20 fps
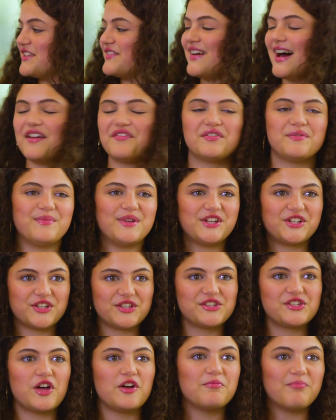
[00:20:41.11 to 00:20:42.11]
of
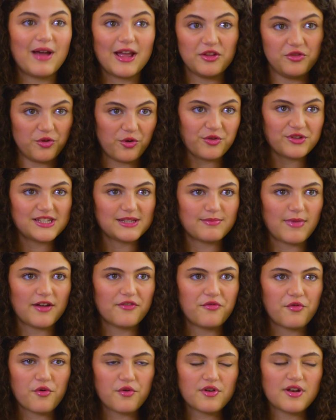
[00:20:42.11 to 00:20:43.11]
affirmations on my notes in my
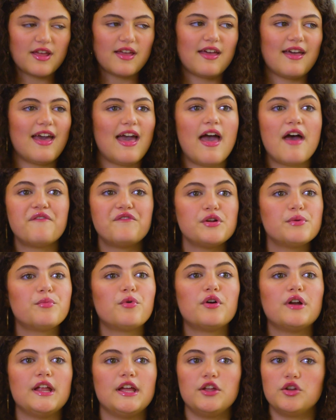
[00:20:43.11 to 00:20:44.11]
phone. Every
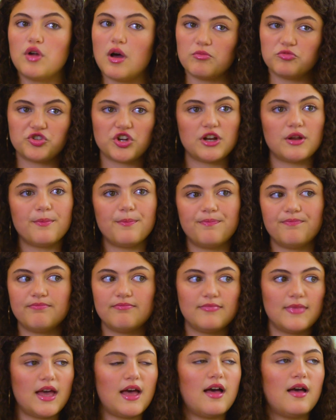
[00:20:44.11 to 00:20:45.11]
morning, I'm trying to
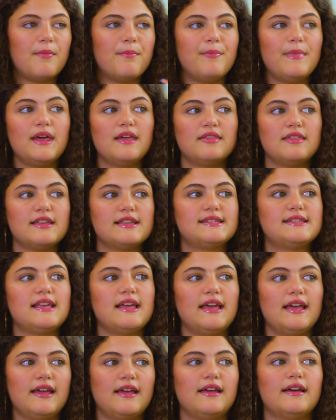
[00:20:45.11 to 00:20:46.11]
make this
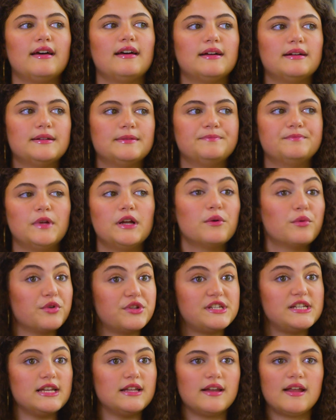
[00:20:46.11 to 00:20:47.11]
a
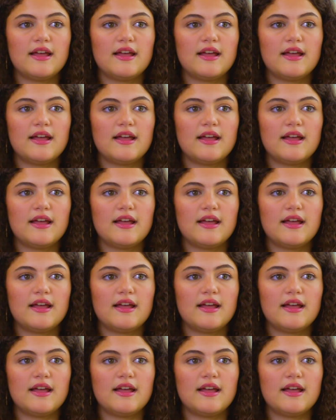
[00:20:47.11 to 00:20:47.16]
routine.